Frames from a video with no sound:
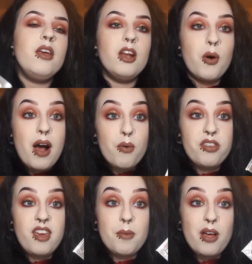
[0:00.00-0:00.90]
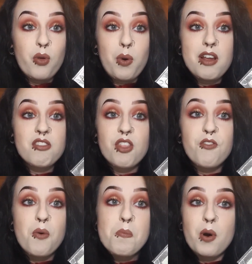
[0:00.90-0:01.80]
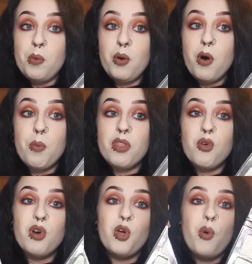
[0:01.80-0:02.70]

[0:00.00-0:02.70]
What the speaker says: You know, I was saying about the weights on the front probably won't be the real